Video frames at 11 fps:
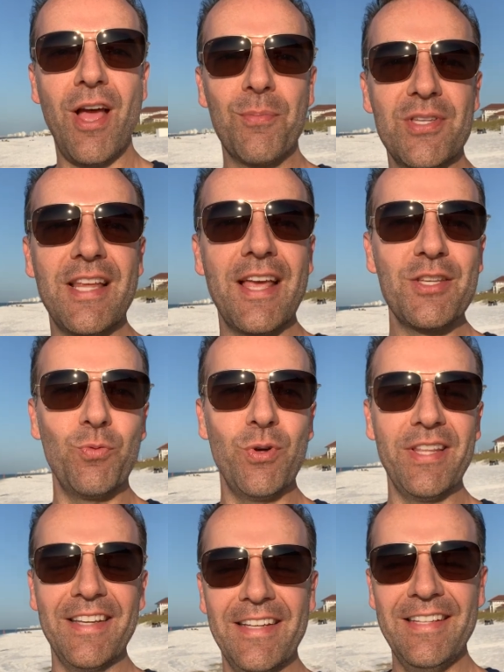obsessed
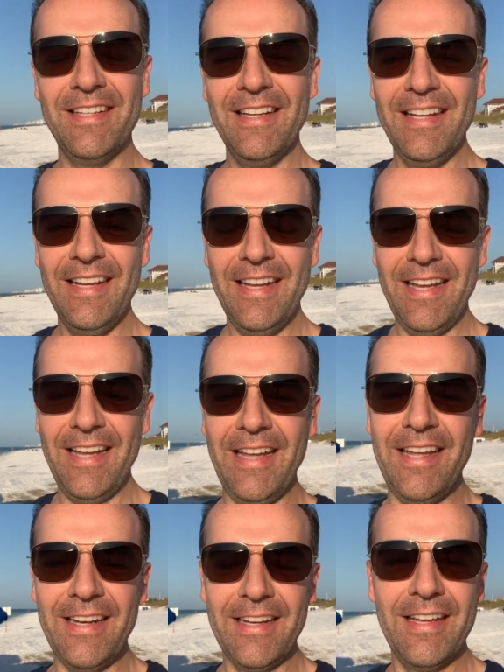with it.
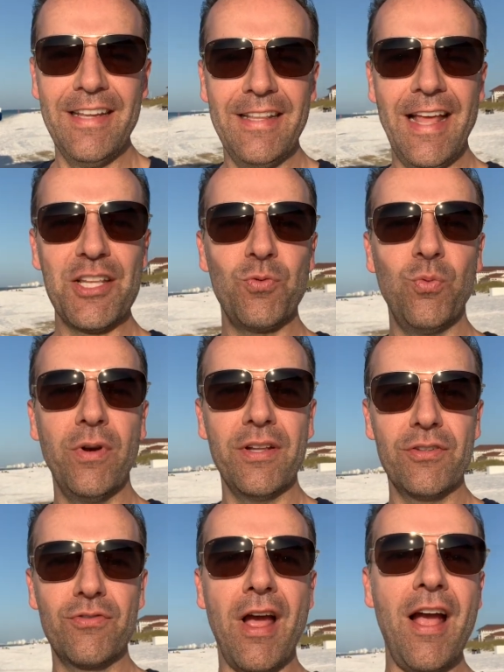And that's what
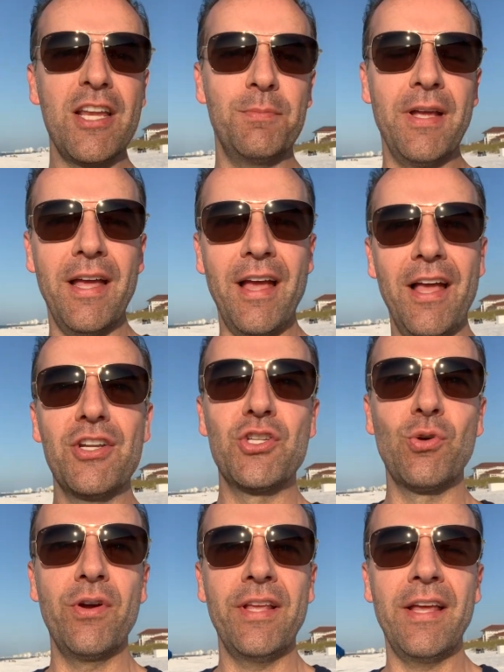drives me. I, I
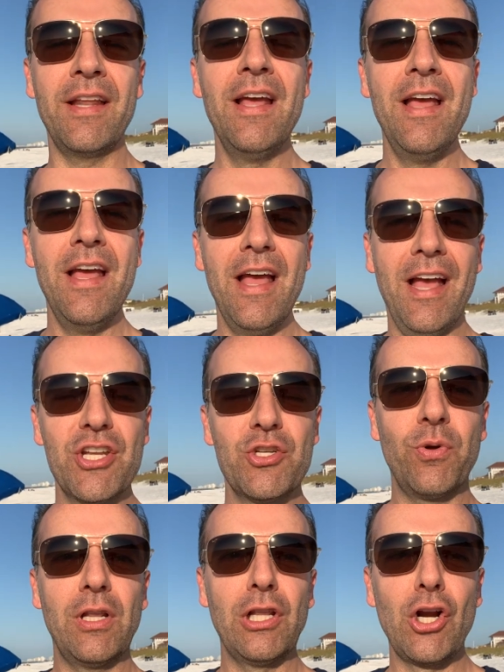enjoy that. I
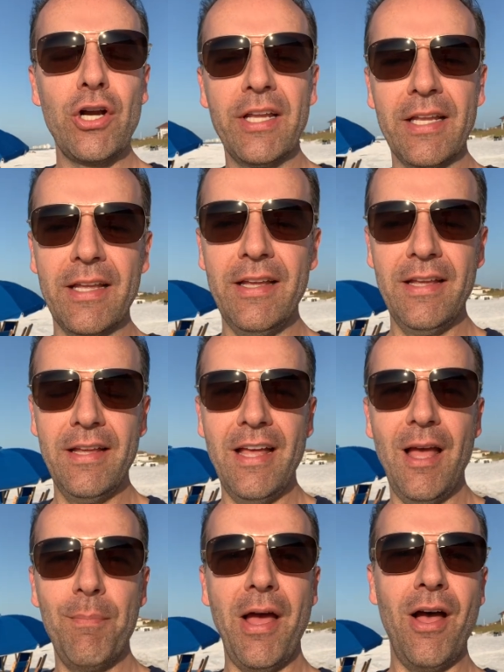enjoy learning
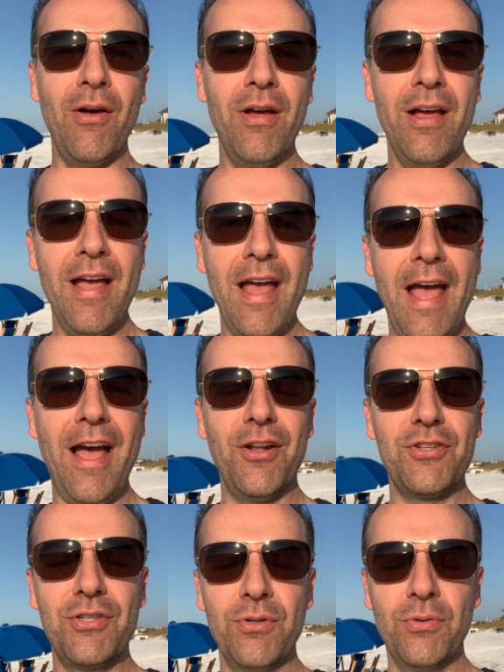about how
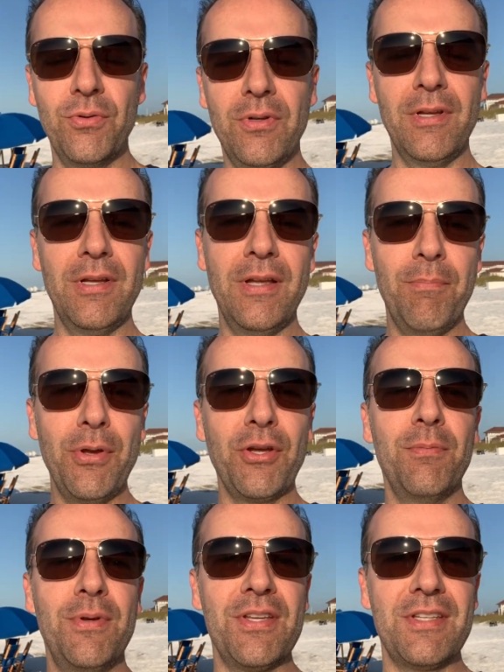to build
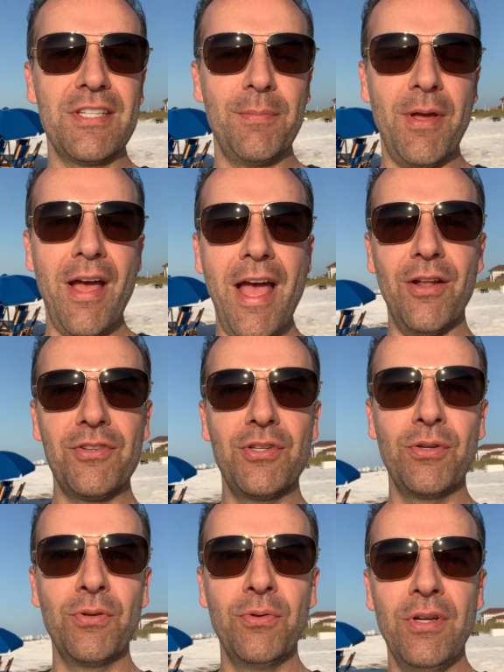a business, about how
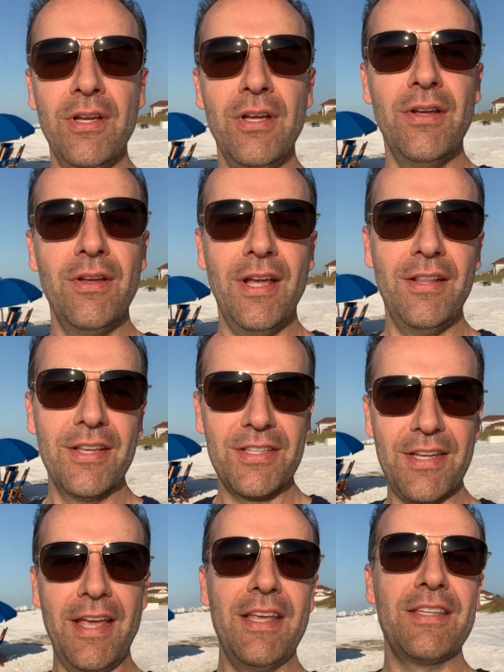to, in this
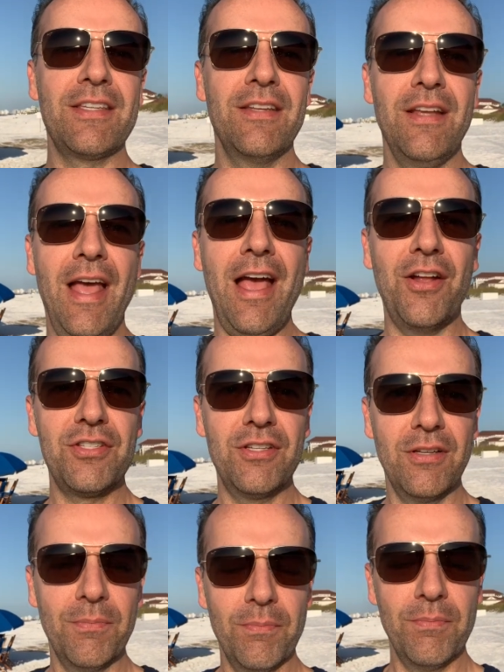case, how
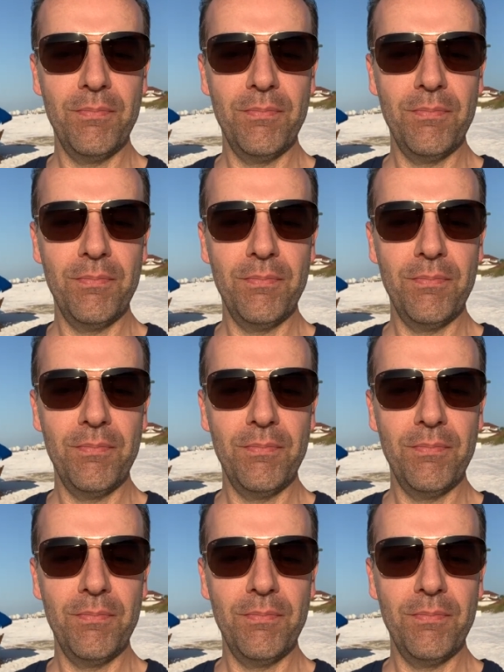to